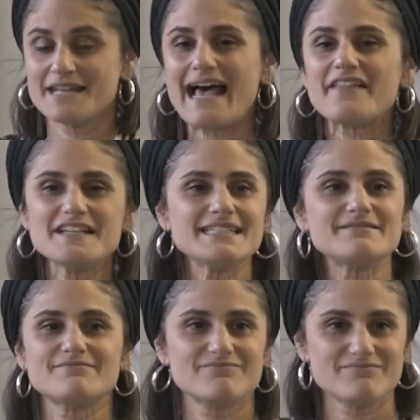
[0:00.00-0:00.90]
Now,
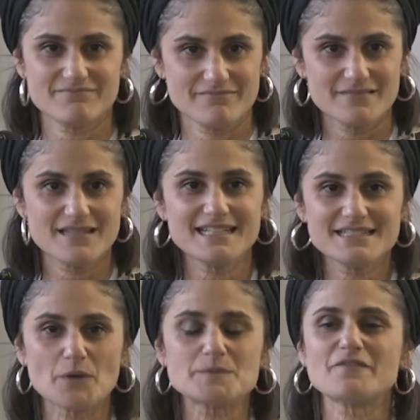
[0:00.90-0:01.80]

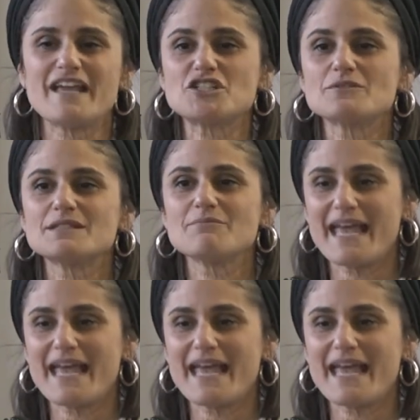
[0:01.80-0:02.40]
these observations